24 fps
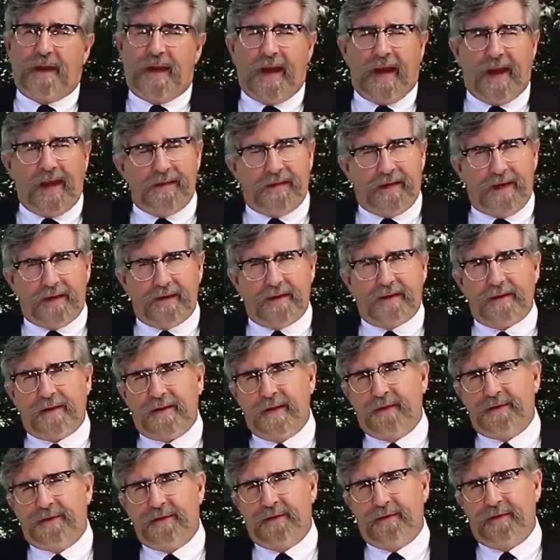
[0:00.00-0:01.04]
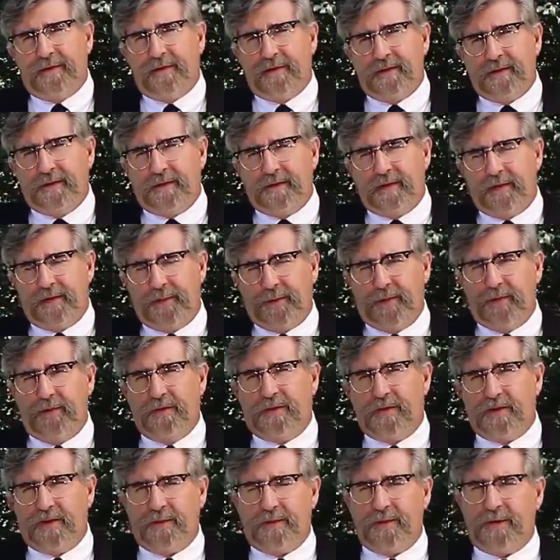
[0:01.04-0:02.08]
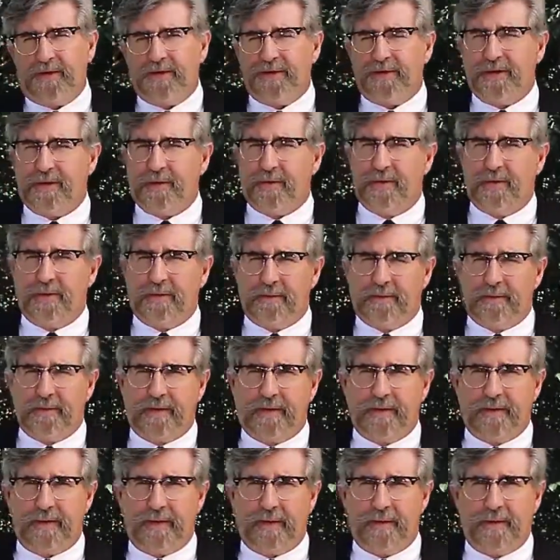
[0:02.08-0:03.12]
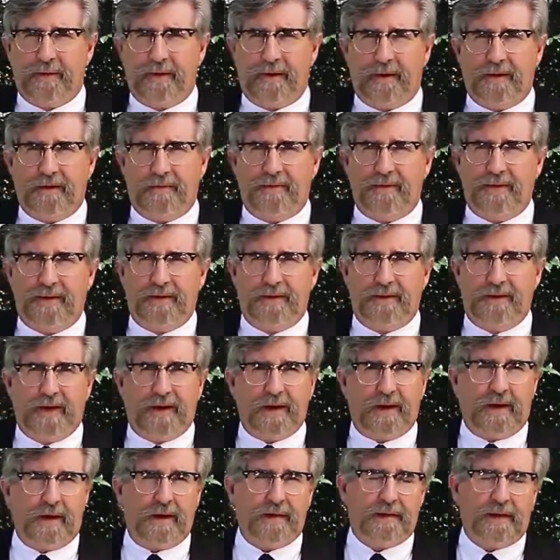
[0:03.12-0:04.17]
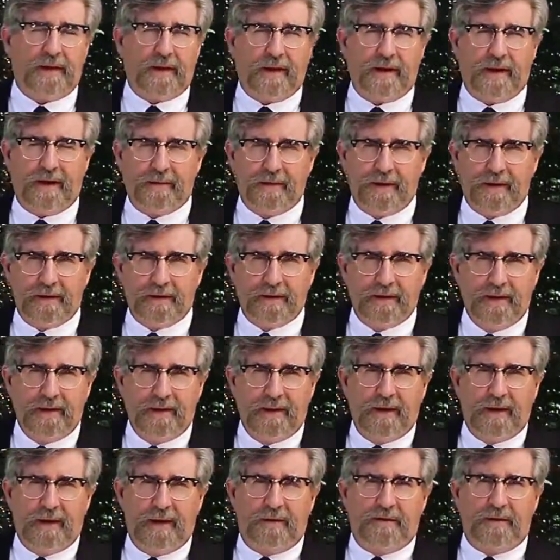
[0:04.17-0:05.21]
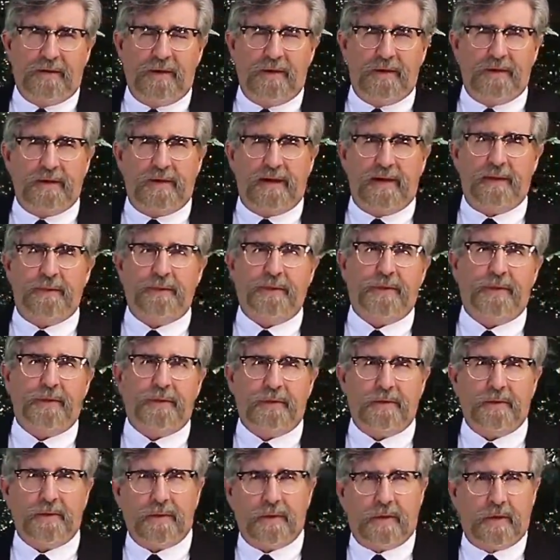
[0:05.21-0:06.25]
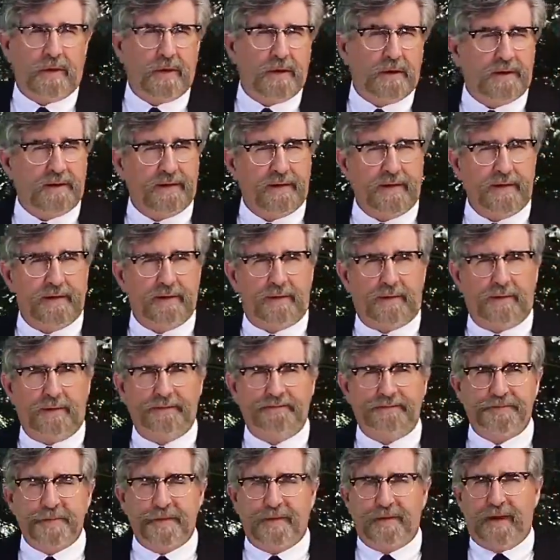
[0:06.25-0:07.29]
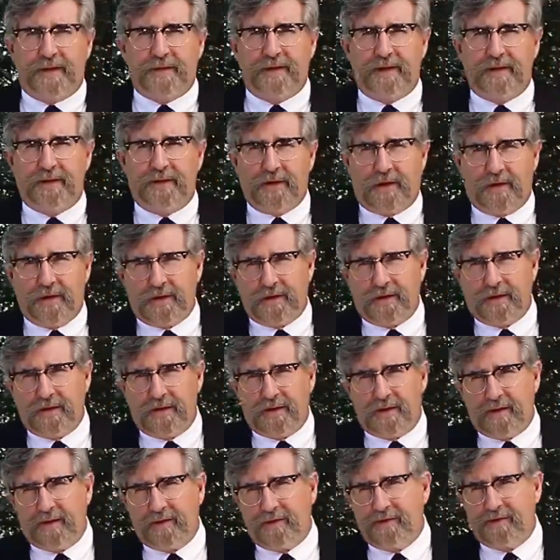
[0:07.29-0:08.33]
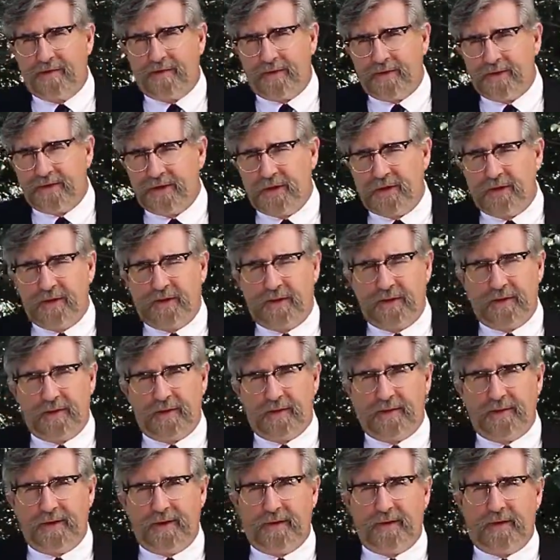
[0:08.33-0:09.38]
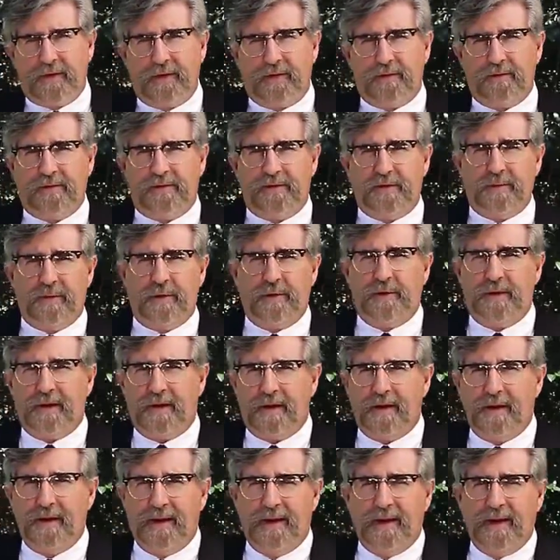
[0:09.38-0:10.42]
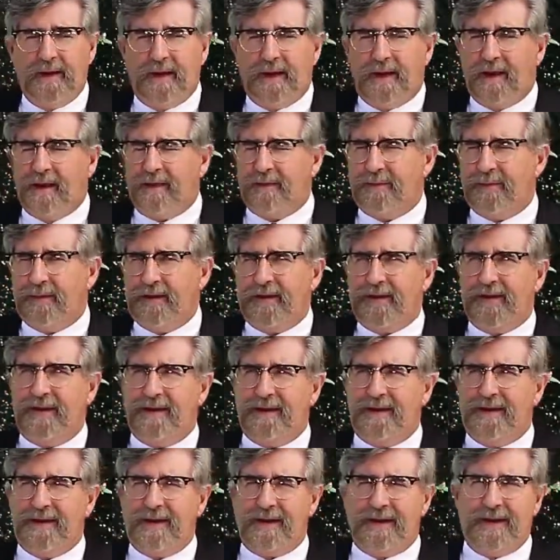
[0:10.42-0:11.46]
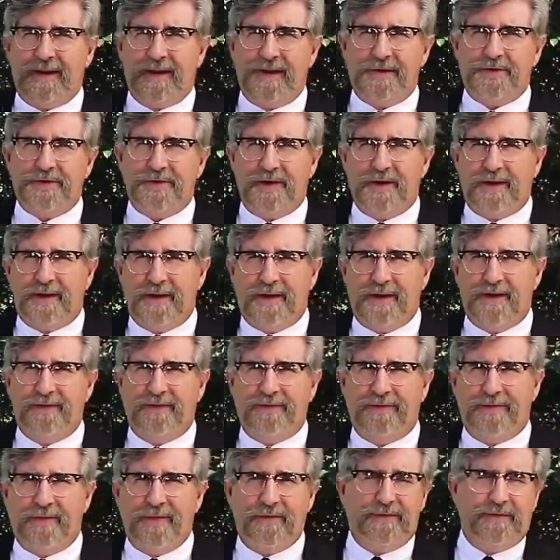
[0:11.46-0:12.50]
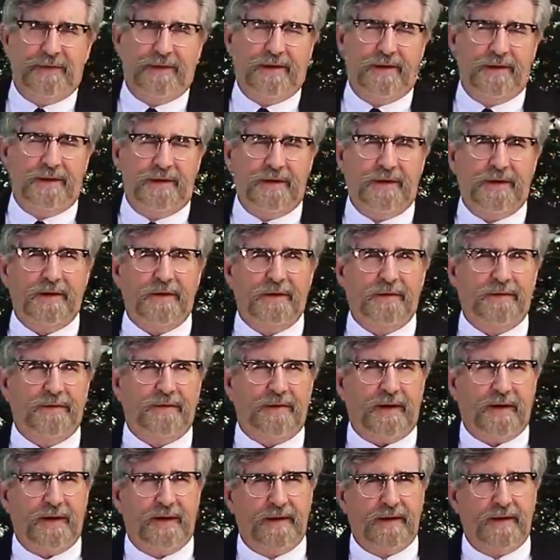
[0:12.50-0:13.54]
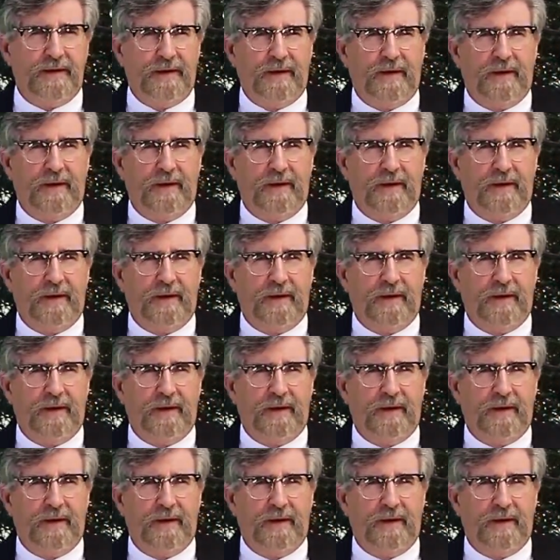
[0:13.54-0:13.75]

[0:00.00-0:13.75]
And that has led to some disputes, especially with some of the classic comics. For example, Laura Siegel, the daughter of Jerry Siegel, the creator of Superman, has been engaged in a 15-year fight